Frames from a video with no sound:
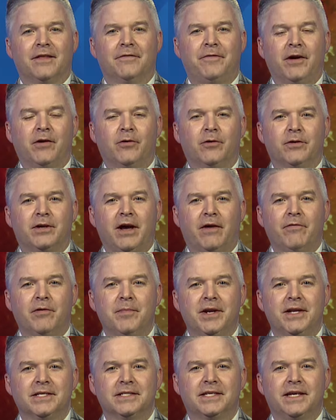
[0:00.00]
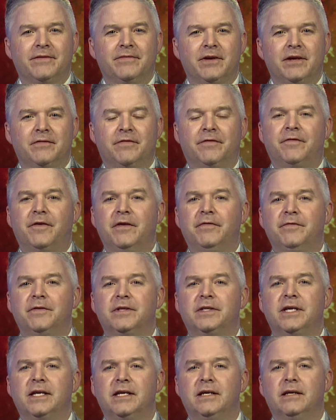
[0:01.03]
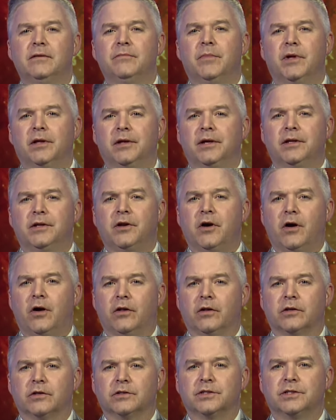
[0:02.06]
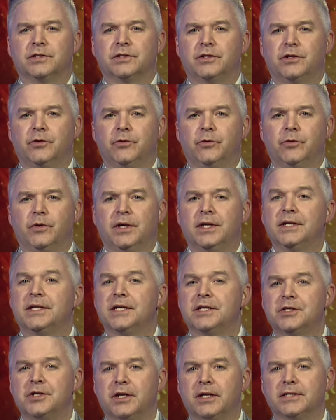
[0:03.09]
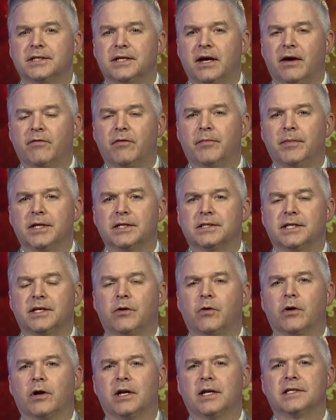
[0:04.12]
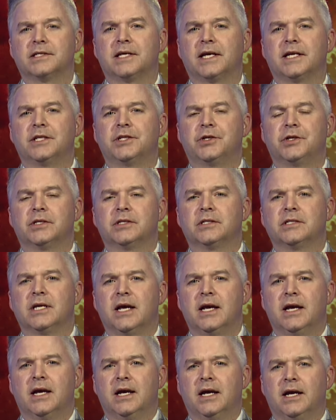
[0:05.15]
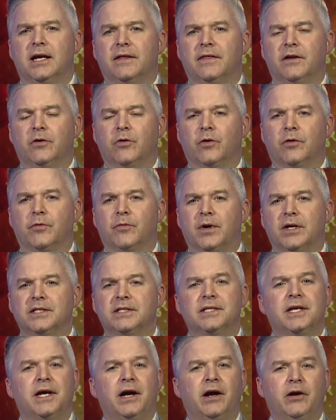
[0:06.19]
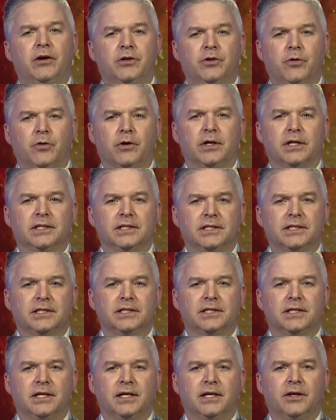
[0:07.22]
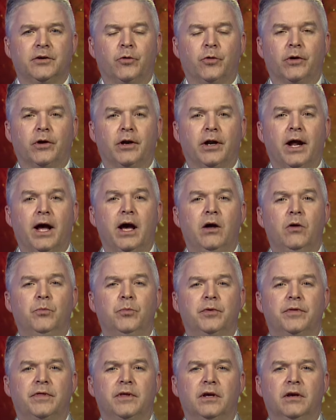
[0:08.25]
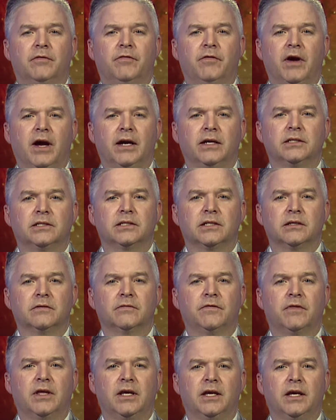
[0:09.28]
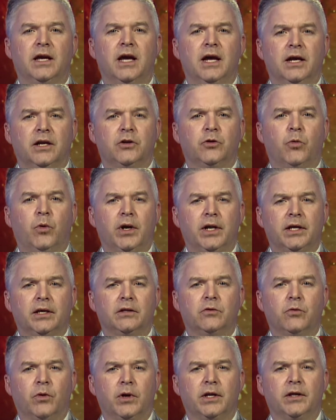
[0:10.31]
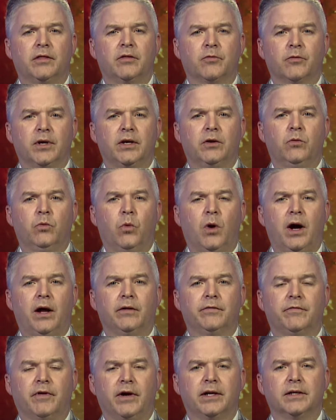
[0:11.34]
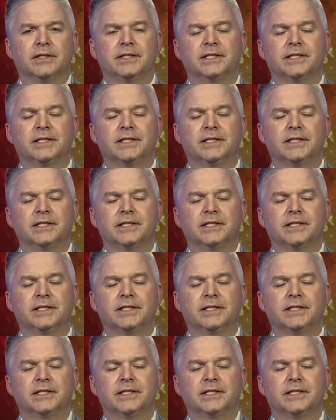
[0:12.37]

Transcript: The federal government is giving $15 million to Indigenous governments and organizations in the Northwest Territories in order to help with the effects of the 2023 wildfire